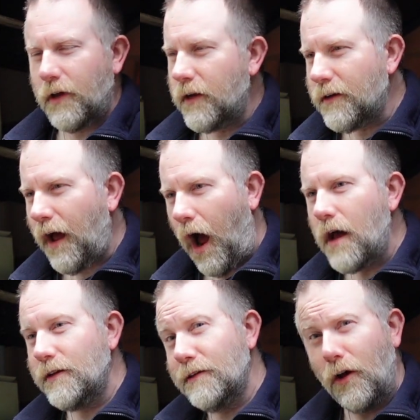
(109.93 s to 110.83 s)
And
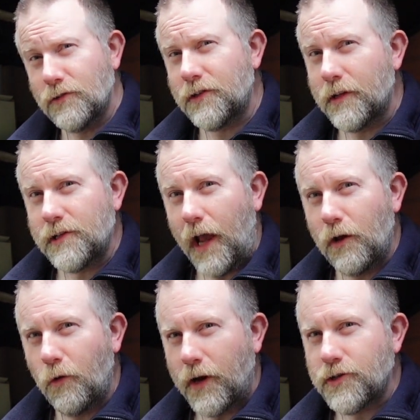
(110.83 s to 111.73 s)
in answer to the second
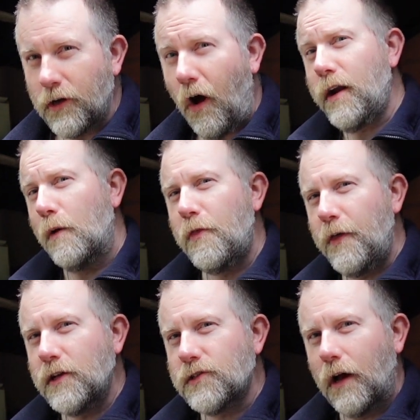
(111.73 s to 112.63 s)
question, I don't
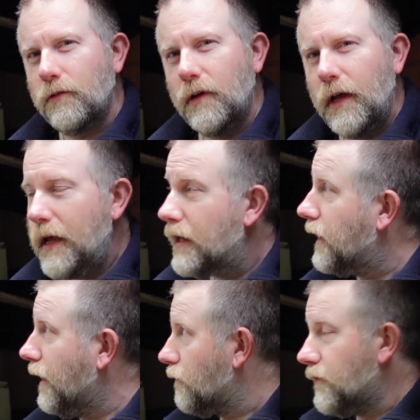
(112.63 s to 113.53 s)
think so.
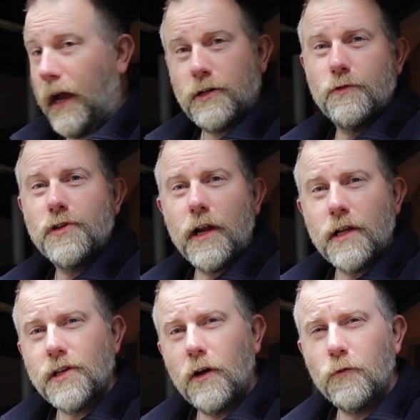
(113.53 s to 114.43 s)
Now, the actual shed
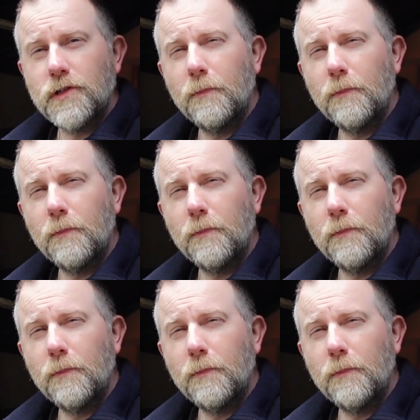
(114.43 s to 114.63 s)
itself was the